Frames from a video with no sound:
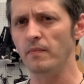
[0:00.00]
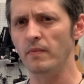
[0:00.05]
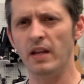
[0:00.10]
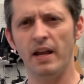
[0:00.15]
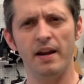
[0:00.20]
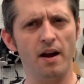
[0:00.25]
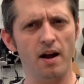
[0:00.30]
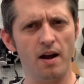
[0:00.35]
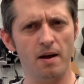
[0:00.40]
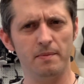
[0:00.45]

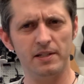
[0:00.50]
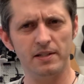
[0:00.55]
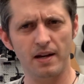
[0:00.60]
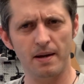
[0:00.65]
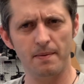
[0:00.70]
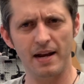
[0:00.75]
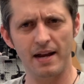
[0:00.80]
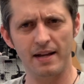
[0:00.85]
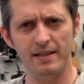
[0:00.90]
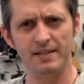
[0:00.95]
And
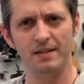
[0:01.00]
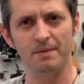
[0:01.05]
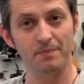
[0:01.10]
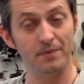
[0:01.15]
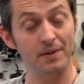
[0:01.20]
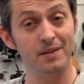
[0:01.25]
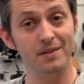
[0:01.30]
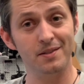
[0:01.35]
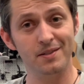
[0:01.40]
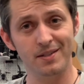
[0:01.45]
Amitabh had
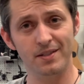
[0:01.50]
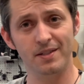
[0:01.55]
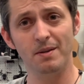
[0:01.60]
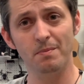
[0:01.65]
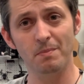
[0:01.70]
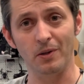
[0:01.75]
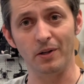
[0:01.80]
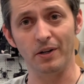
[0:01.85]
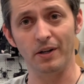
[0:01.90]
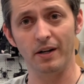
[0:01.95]
something
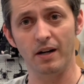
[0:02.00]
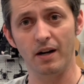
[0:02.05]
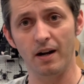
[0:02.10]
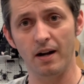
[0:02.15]
similar.